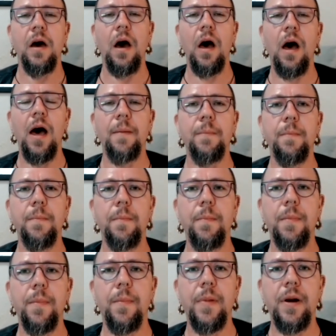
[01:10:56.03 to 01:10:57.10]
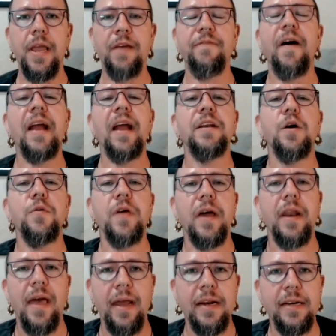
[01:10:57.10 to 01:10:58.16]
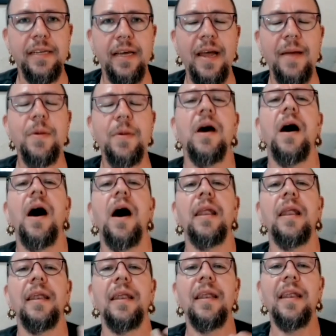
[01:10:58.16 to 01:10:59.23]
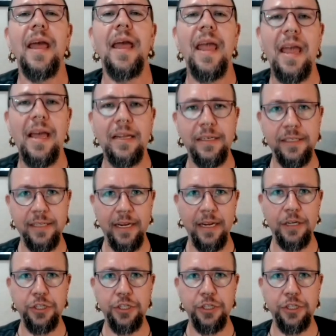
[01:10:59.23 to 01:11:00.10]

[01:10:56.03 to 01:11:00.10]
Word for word: Um, if I know that ahead of time, a landing